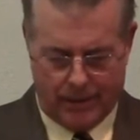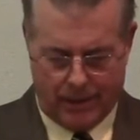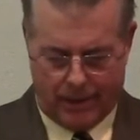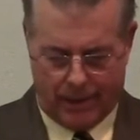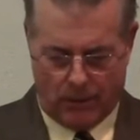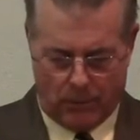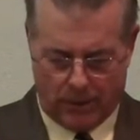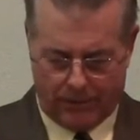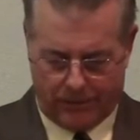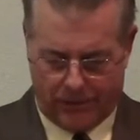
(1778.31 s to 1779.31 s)
Again, a
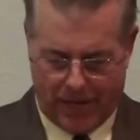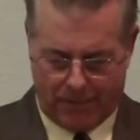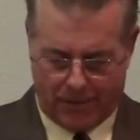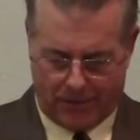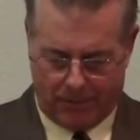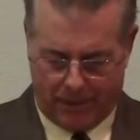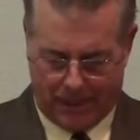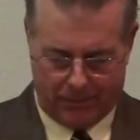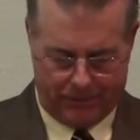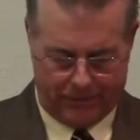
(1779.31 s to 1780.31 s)
wonderful chapter of the
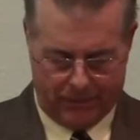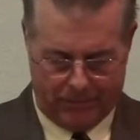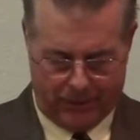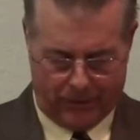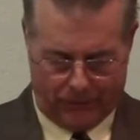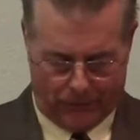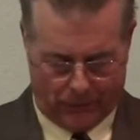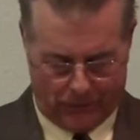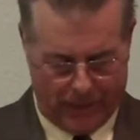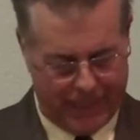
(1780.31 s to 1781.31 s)
Bible, Philippians
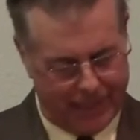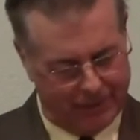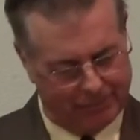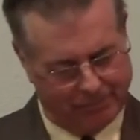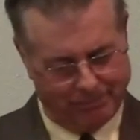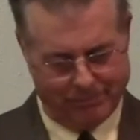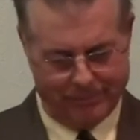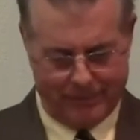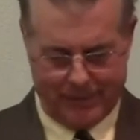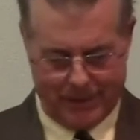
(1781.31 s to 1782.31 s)
4. Read it.
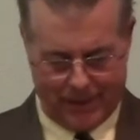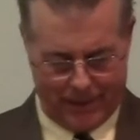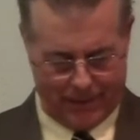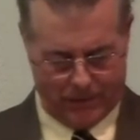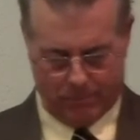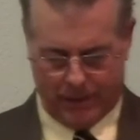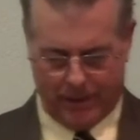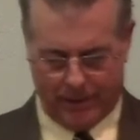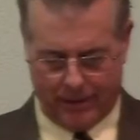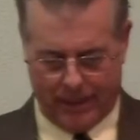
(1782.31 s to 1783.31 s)
I think you'll
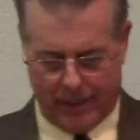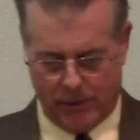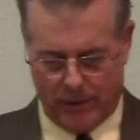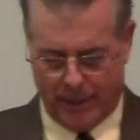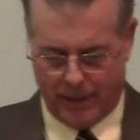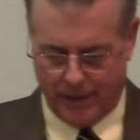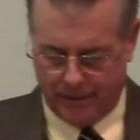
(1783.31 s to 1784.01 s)
be glad you did.